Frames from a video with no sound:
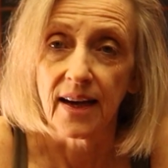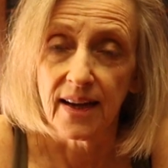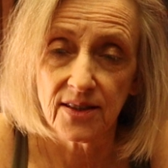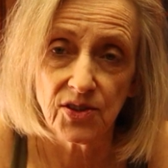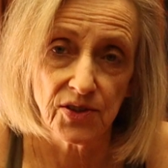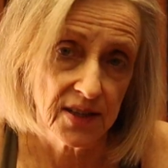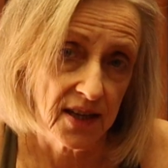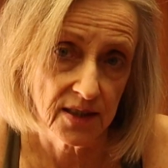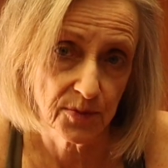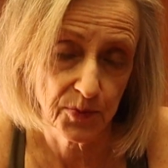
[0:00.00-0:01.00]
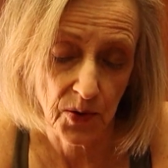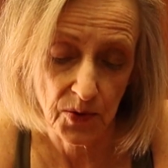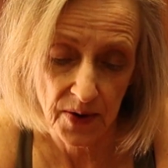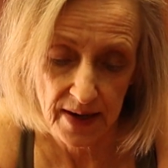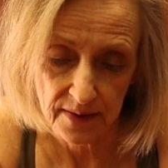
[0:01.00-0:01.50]
exercise
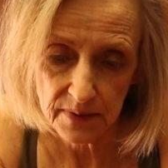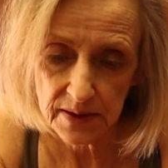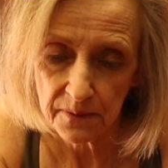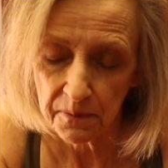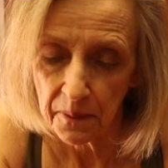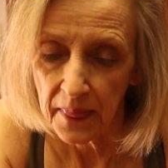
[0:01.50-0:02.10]
programs,